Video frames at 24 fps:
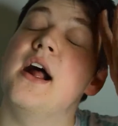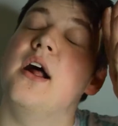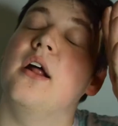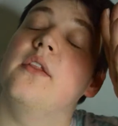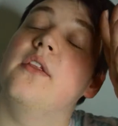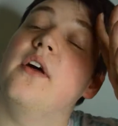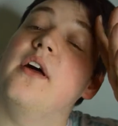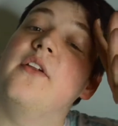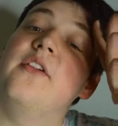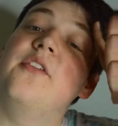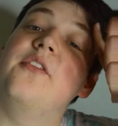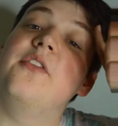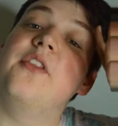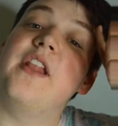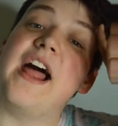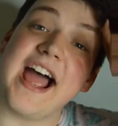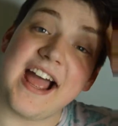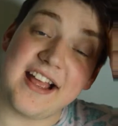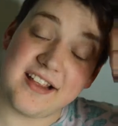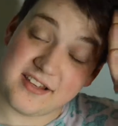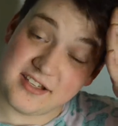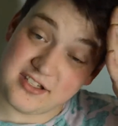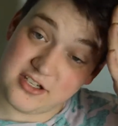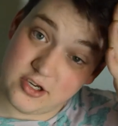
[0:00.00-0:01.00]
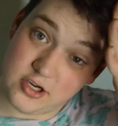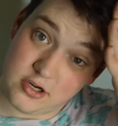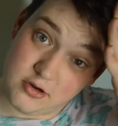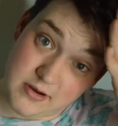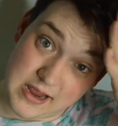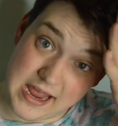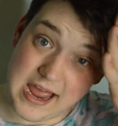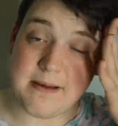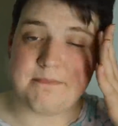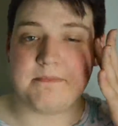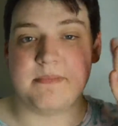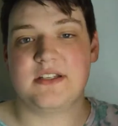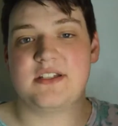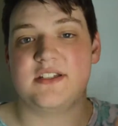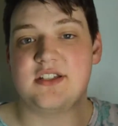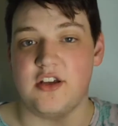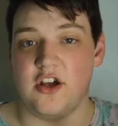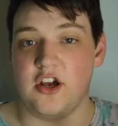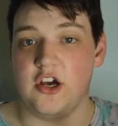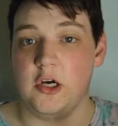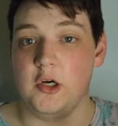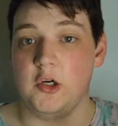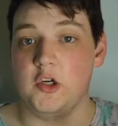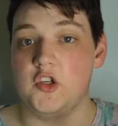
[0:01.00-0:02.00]
the last 2
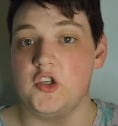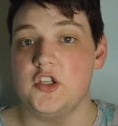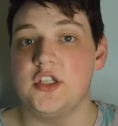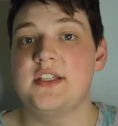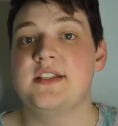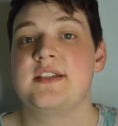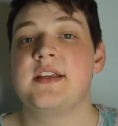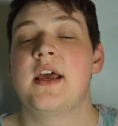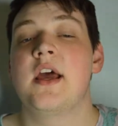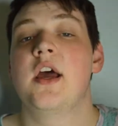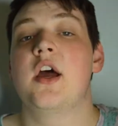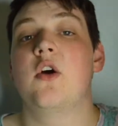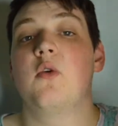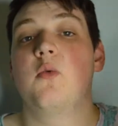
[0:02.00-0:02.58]
episodes,